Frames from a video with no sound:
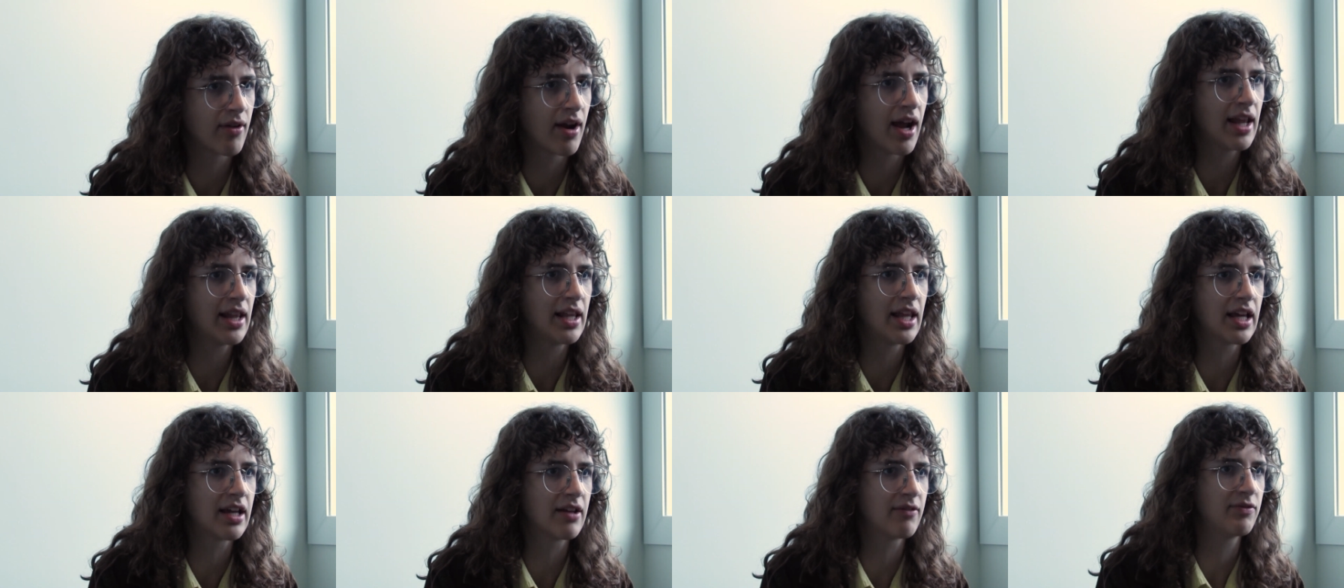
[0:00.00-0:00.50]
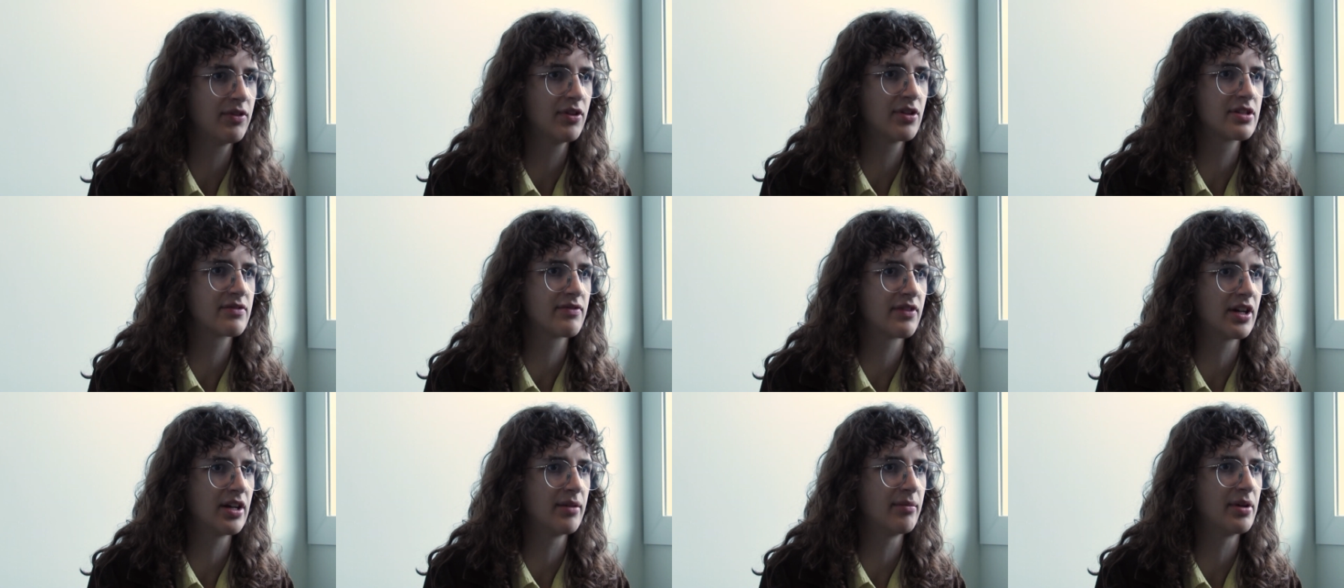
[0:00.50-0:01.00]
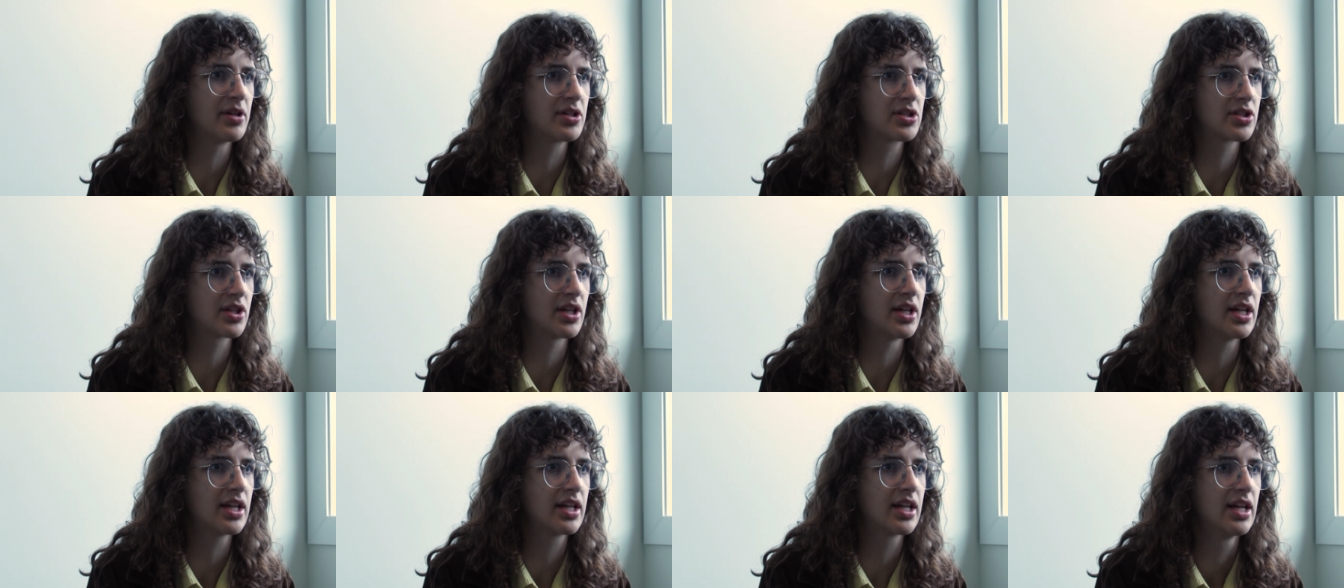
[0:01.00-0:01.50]
Right? Like it feels very much
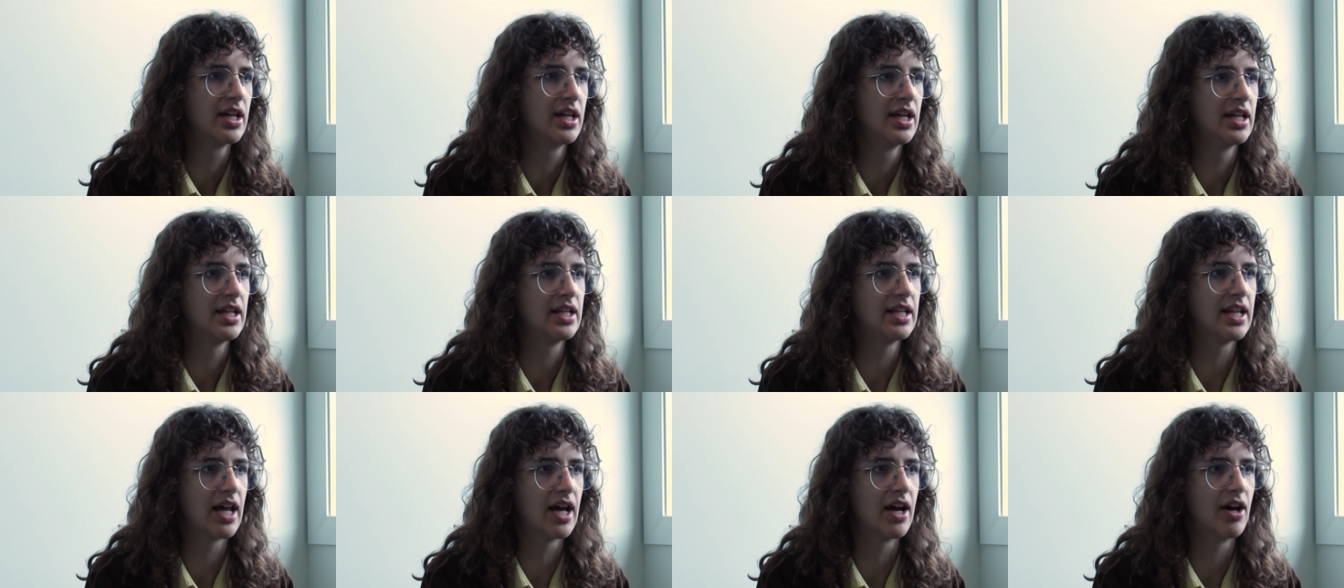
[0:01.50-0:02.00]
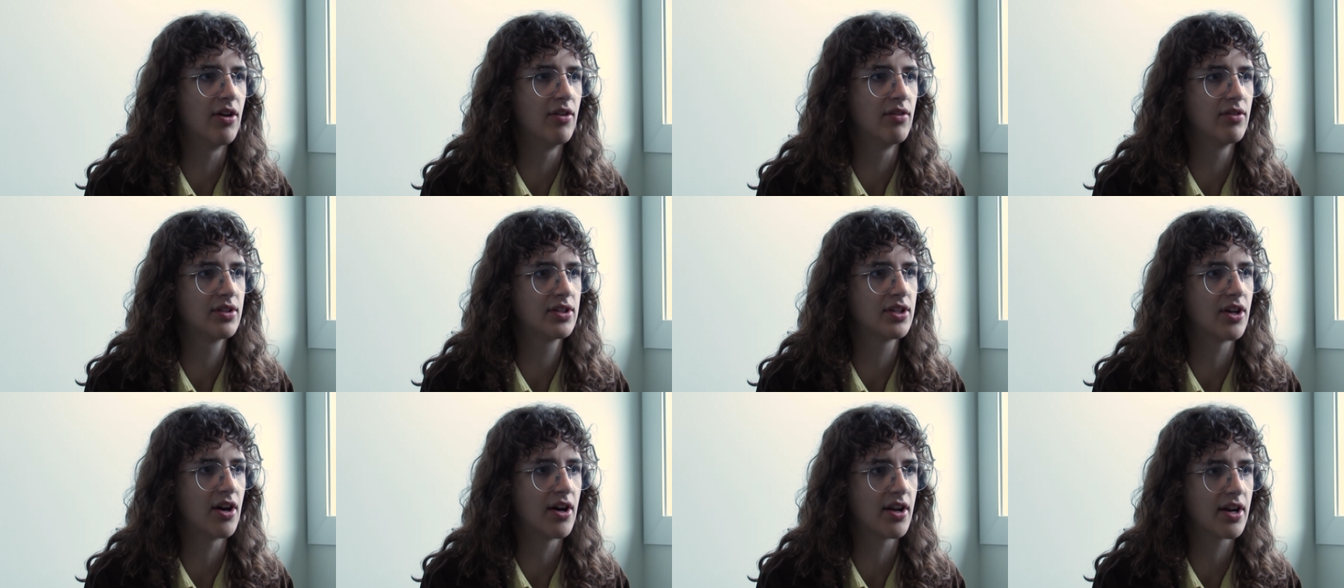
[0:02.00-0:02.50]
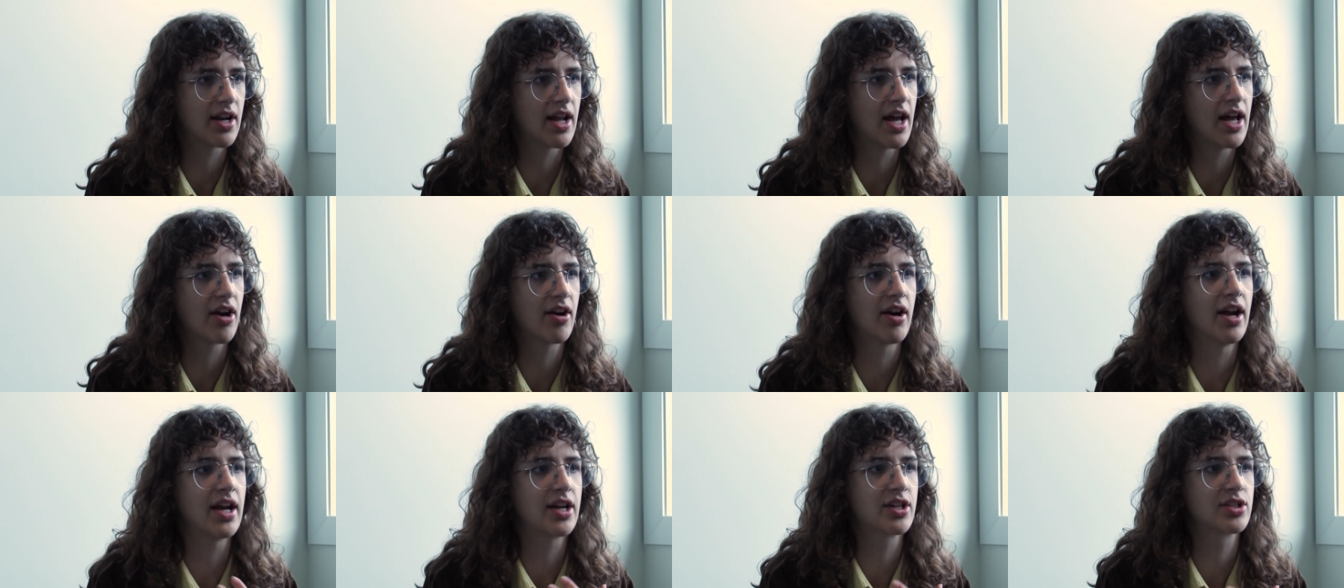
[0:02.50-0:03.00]
like now God and I
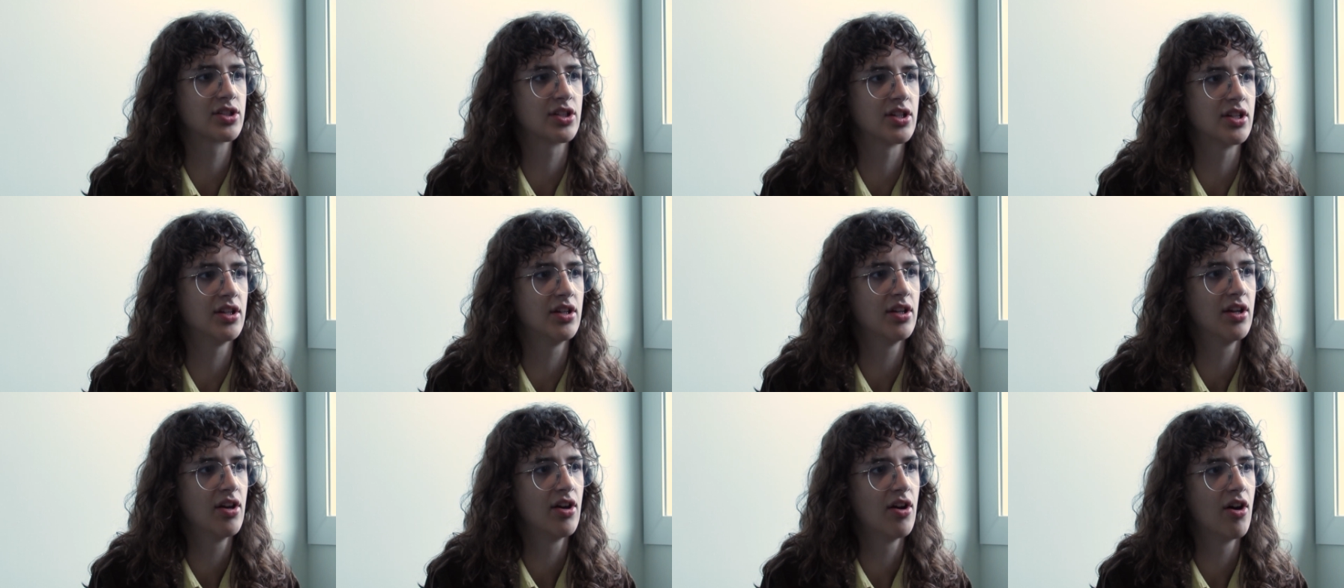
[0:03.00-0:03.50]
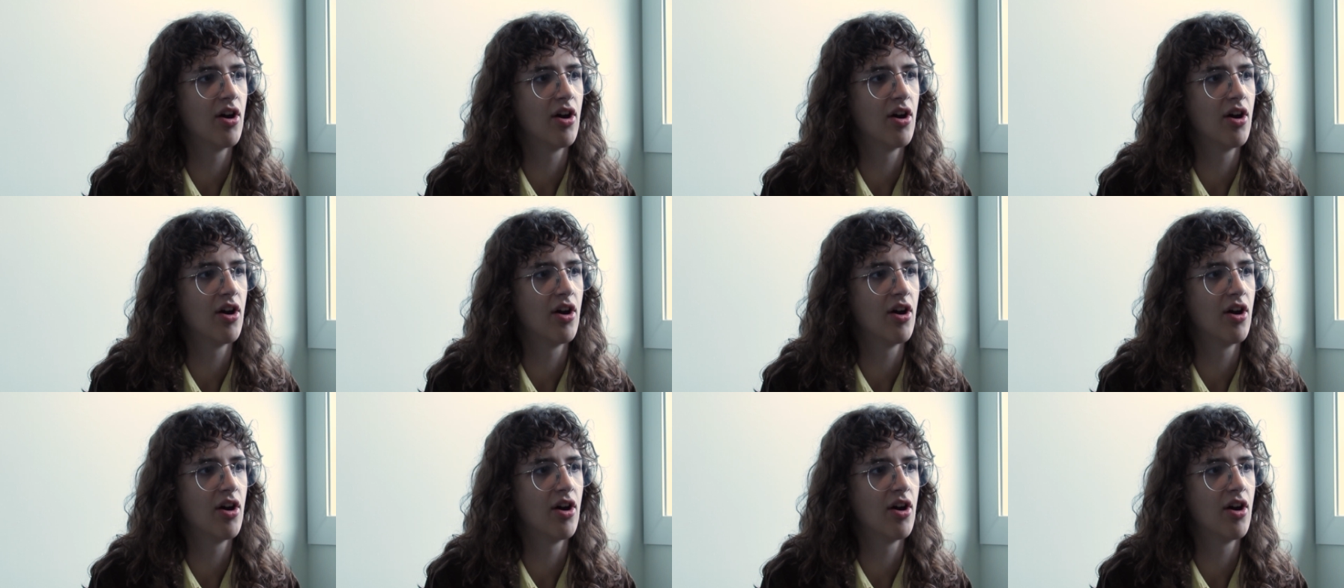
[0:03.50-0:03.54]
are actually